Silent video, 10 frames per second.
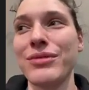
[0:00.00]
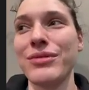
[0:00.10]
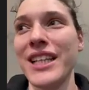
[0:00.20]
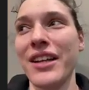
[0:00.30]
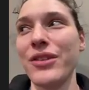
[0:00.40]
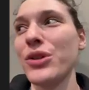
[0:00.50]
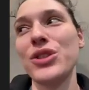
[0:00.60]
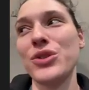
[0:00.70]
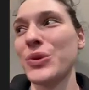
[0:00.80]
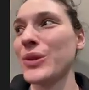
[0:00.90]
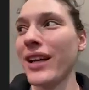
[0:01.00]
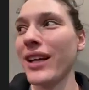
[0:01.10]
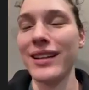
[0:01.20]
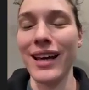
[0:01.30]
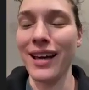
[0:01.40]
yeah, those two
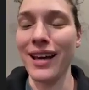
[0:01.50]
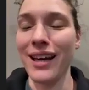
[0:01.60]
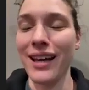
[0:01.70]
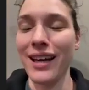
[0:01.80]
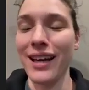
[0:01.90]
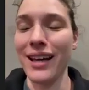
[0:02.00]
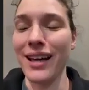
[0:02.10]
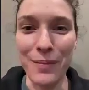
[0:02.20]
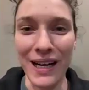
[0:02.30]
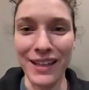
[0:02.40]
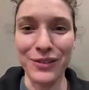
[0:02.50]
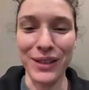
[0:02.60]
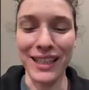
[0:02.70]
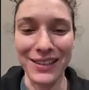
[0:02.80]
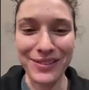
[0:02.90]
that comes to my mind
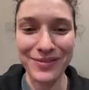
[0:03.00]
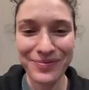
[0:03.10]
right now.